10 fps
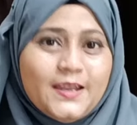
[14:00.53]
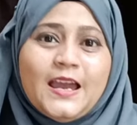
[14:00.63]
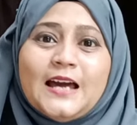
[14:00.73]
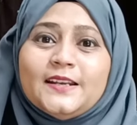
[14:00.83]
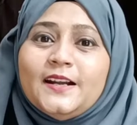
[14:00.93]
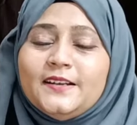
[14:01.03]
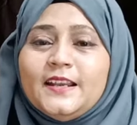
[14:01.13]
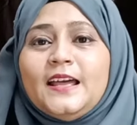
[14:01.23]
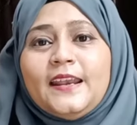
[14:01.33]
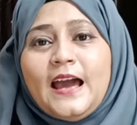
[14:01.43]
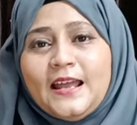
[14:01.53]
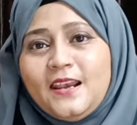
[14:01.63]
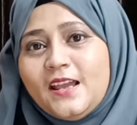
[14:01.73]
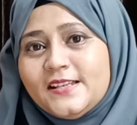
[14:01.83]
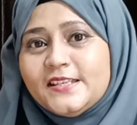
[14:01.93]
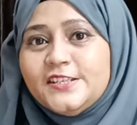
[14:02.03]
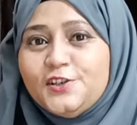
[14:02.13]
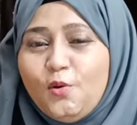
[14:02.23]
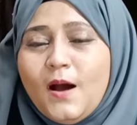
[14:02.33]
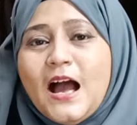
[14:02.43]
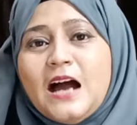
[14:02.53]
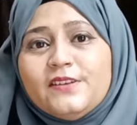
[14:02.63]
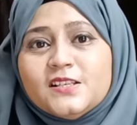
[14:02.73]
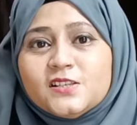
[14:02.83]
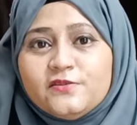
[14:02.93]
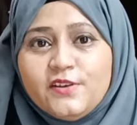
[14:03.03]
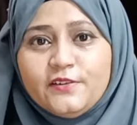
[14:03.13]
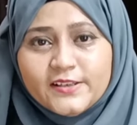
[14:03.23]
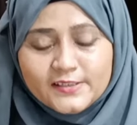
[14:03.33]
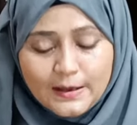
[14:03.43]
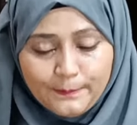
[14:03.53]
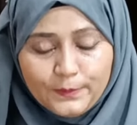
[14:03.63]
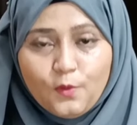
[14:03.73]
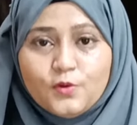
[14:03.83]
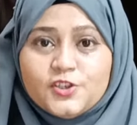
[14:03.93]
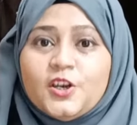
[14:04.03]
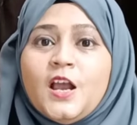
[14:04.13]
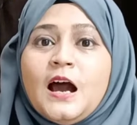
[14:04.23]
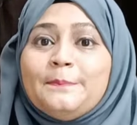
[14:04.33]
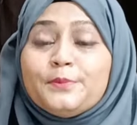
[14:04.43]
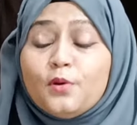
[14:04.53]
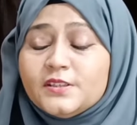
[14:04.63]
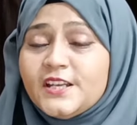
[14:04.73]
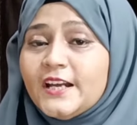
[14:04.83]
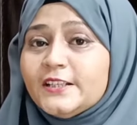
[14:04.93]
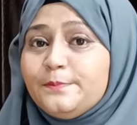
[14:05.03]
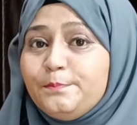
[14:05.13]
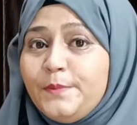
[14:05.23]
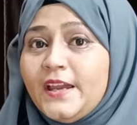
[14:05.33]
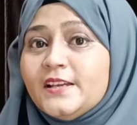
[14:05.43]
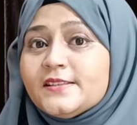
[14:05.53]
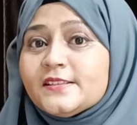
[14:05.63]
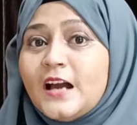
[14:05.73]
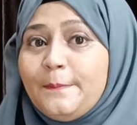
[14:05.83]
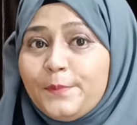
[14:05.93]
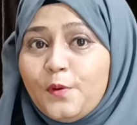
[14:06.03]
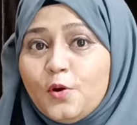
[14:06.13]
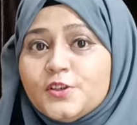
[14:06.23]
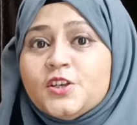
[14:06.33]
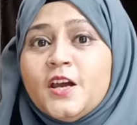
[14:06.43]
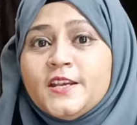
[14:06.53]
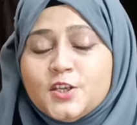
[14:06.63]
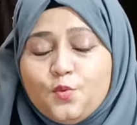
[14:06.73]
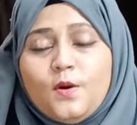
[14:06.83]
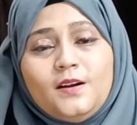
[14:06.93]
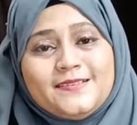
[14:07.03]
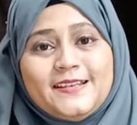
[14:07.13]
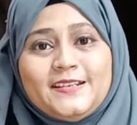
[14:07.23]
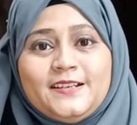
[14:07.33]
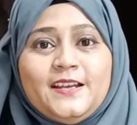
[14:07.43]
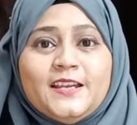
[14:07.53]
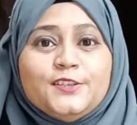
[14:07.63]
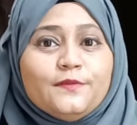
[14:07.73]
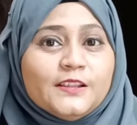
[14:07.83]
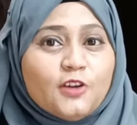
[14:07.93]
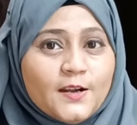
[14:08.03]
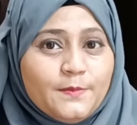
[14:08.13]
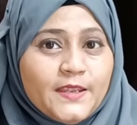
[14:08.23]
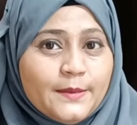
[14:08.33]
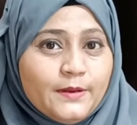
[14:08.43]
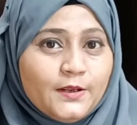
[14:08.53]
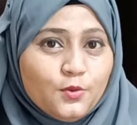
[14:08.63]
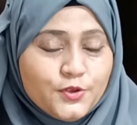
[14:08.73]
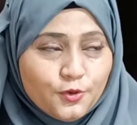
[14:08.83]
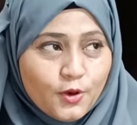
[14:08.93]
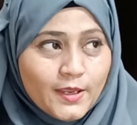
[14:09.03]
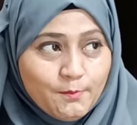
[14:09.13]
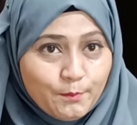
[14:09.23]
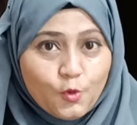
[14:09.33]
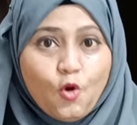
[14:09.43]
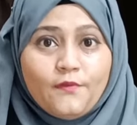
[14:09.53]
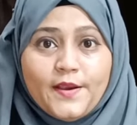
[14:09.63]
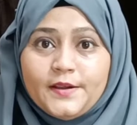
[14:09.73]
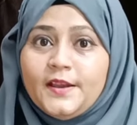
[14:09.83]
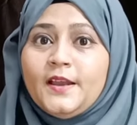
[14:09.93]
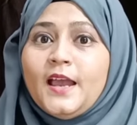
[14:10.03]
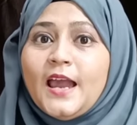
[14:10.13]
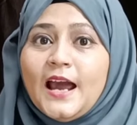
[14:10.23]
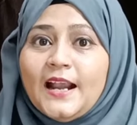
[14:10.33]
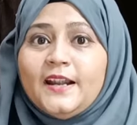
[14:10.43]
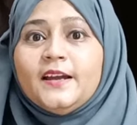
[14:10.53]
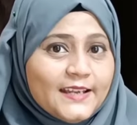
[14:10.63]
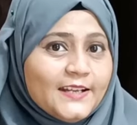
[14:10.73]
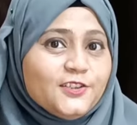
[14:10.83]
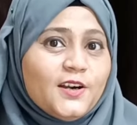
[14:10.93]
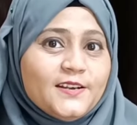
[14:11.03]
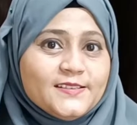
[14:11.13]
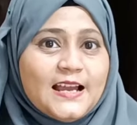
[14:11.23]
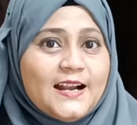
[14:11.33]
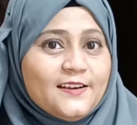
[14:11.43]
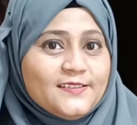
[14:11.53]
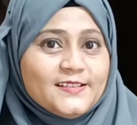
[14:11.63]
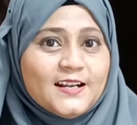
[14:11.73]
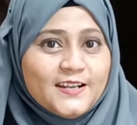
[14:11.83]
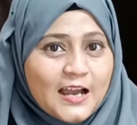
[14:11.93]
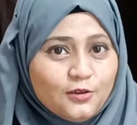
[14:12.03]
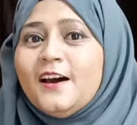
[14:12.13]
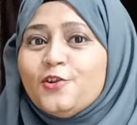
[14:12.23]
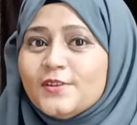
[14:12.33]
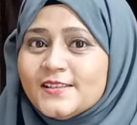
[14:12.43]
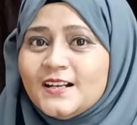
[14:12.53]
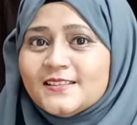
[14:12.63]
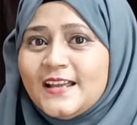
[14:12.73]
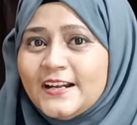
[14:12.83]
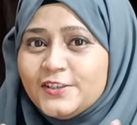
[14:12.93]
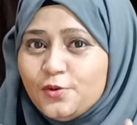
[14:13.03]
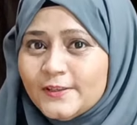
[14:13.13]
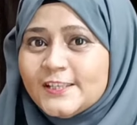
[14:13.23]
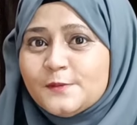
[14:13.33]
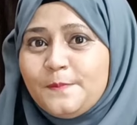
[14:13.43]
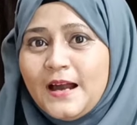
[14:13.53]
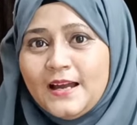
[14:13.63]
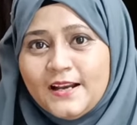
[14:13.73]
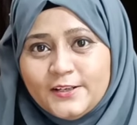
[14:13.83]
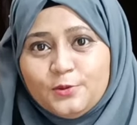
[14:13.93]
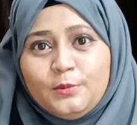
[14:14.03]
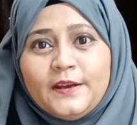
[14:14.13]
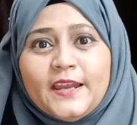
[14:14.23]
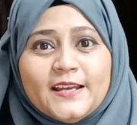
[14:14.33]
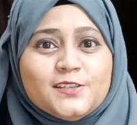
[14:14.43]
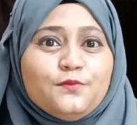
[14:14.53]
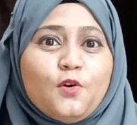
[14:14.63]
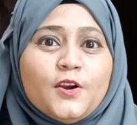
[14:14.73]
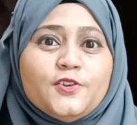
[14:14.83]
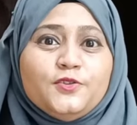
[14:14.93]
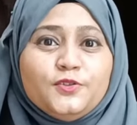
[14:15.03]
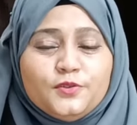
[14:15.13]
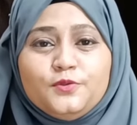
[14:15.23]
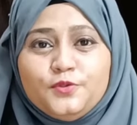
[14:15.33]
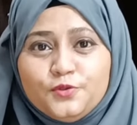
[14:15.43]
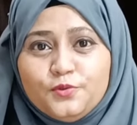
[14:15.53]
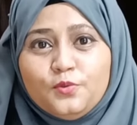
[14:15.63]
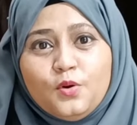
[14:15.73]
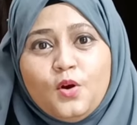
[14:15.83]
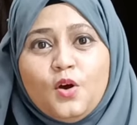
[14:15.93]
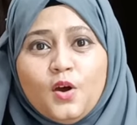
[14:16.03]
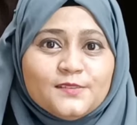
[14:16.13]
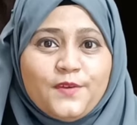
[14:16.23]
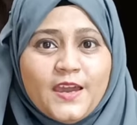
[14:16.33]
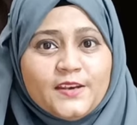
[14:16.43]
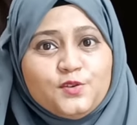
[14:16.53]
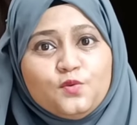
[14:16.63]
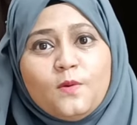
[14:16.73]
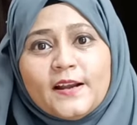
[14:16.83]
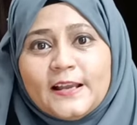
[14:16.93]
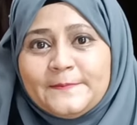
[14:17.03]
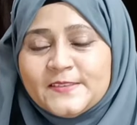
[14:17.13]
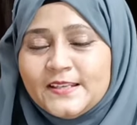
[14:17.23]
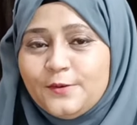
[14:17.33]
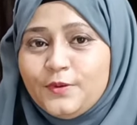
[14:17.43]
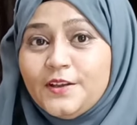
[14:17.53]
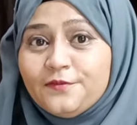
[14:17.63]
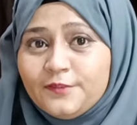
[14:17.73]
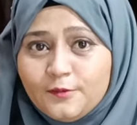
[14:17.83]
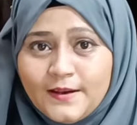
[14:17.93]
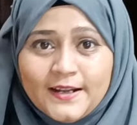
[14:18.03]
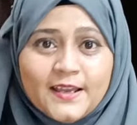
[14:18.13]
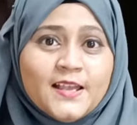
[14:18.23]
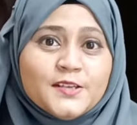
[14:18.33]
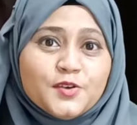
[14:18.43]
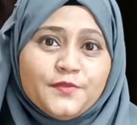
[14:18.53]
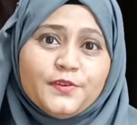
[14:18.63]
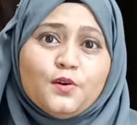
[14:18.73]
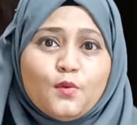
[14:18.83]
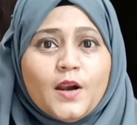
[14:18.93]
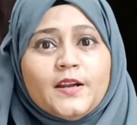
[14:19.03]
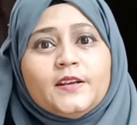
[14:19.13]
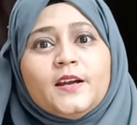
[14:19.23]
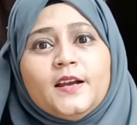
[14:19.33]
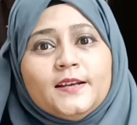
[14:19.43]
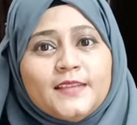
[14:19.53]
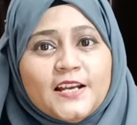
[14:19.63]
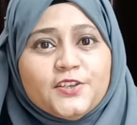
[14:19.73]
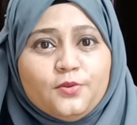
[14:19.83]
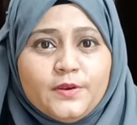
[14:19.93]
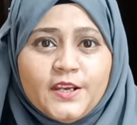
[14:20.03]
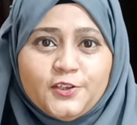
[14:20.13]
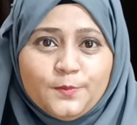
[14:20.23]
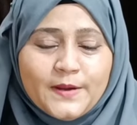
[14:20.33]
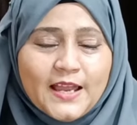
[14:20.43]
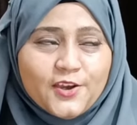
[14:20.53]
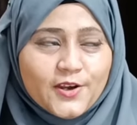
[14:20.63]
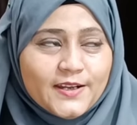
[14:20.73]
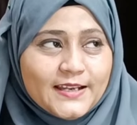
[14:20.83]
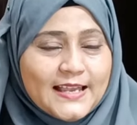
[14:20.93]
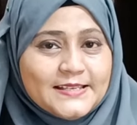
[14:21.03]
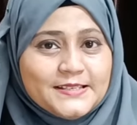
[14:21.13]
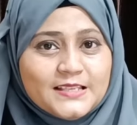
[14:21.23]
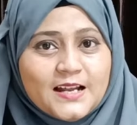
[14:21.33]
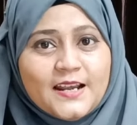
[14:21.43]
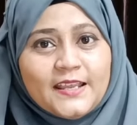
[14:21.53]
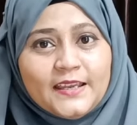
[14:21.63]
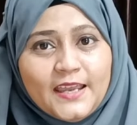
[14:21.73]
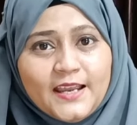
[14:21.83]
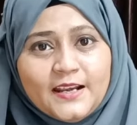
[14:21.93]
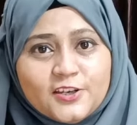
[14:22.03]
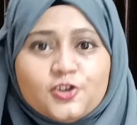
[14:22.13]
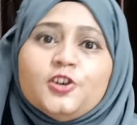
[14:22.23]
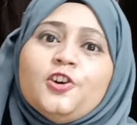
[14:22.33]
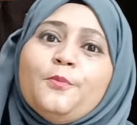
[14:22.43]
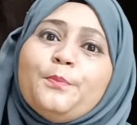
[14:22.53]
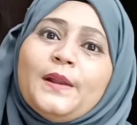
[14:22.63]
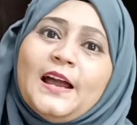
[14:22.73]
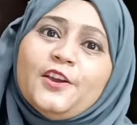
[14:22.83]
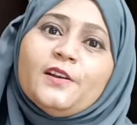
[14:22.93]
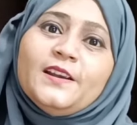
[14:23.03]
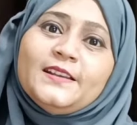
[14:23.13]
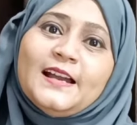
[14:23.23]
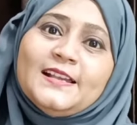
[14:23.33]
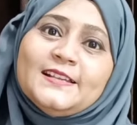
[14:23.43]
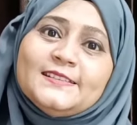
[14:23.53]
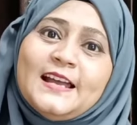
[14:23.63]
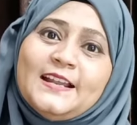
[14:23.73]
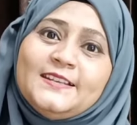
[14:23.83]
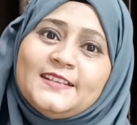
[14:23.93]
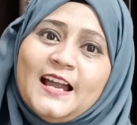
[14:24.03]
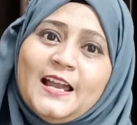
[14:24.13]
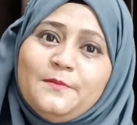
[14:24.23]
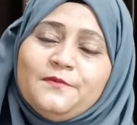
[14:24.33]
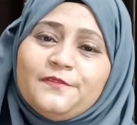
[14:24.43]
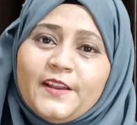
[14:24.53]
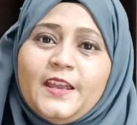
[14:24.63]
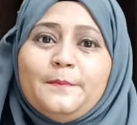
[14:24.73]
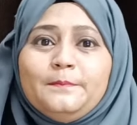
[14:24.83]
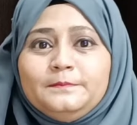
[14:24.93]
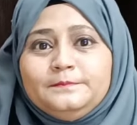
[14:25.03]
And until and unless you have a serious approach, a project based approach towards it, you will not be able to improve it and get your desired result. Now results that you inspire to get what do, where you are absolutely fluent. So if you want that, you need to prioritize learning English, prioritize that time frame